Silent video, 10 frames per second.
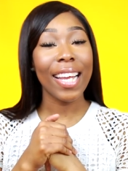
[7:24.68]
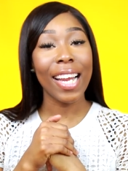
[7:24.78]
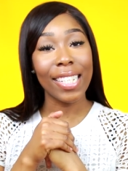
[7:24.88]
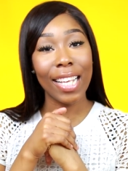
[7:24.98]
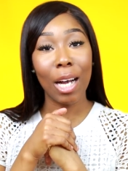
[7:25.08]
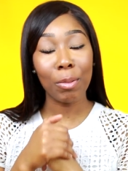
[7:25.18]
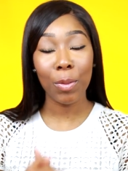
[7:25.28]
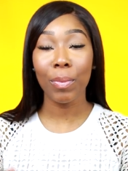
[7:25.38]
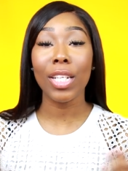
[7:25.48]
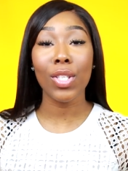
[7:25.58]
It has
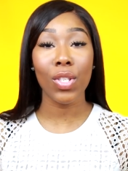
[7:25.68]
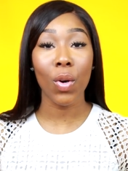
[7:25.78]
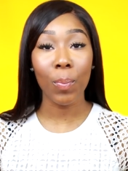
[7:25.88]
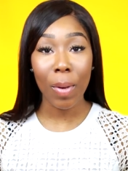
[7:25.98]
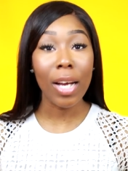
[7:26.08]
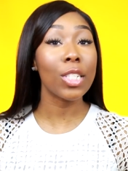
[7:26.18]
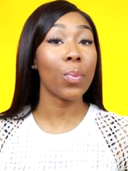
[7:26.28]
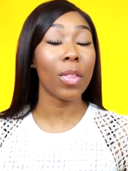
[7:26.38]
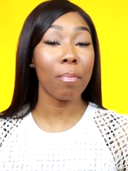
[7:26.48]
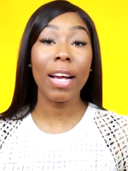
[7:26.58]
helped me so much
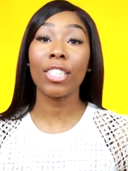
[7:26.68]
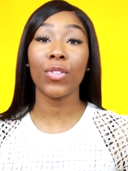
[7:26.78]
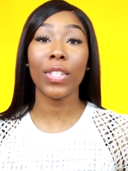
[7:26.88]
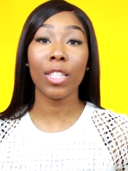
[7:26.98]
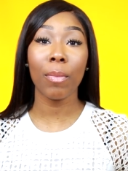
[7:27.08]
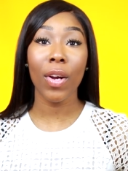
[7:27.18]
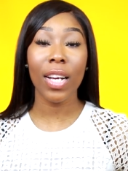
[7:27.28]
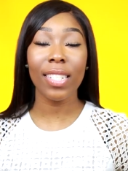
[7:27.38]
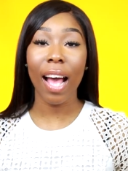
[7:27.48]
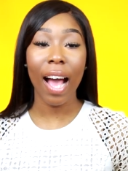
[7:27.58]
with my stretch
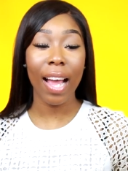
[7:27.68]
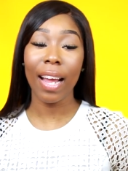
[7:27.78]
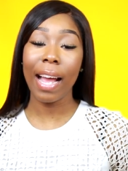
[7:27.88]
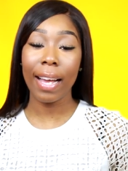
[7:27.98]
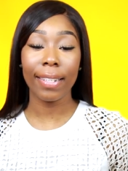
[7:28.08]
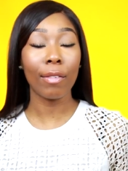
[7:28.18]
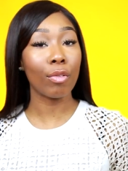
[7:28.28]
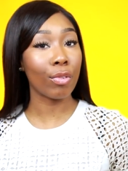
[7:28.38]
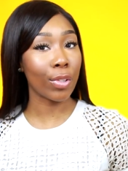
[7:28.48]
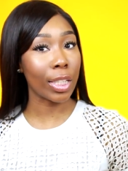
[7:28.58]
marks. I had
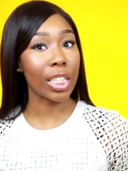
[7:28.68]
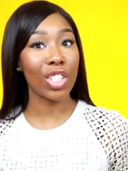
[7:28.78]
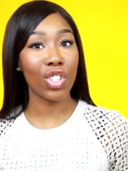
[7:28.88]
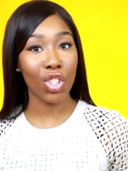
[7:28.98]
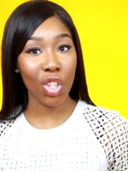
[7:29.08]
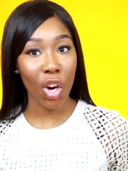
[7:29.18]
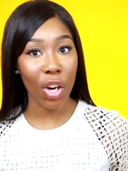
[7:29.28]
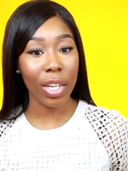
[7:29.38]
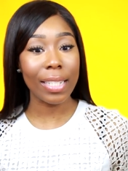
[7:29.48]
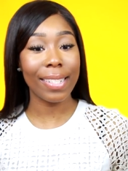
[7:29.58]
really
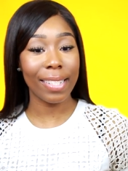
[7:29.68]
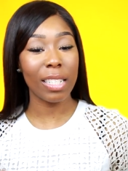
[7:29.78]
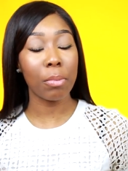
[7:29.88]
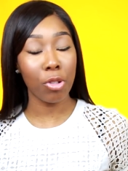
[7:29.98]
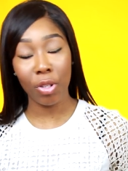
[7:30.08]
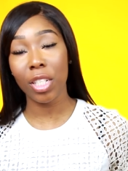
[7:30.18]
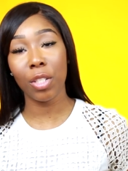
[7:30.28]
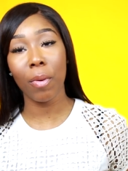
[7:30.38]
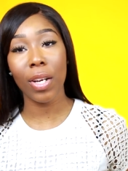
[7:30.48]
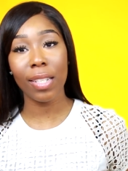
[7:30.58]
dark, deep
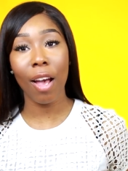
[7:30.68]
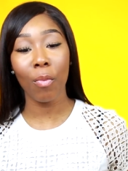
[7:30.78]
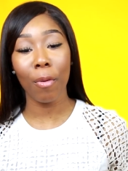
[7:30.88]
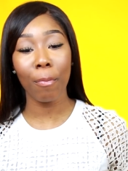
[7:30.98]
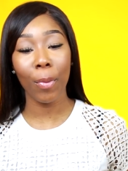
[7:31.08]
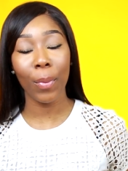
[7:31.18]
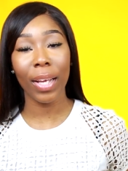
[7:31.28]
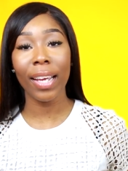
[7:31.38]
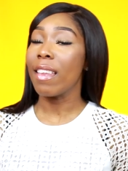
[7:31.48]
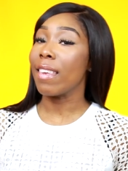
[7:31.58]
stretch marks at one
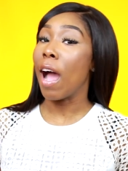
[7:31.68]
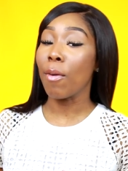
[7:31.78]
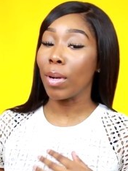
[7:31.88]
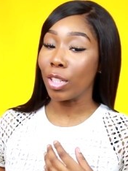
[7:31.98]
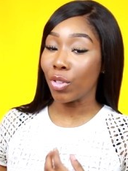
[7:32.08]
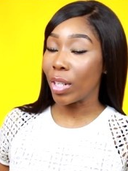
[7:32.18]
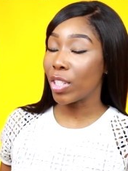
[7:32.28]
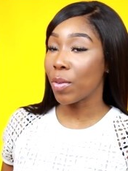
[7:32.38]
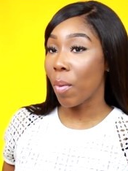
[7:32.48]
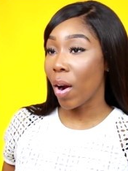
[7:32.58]
point, and now my
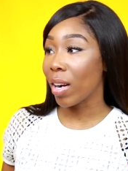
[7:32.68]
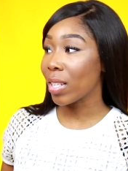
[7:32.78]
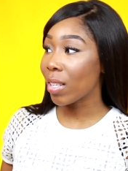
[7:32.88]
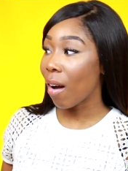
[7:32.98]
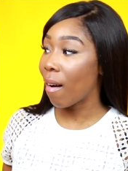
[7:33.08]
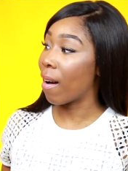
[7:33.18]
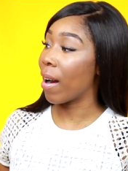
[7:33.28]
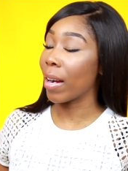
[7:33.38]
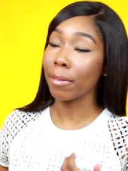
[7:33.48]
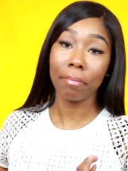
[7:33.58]
stretch marks
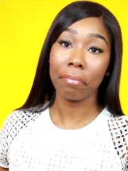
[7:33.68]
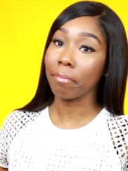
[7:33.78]
are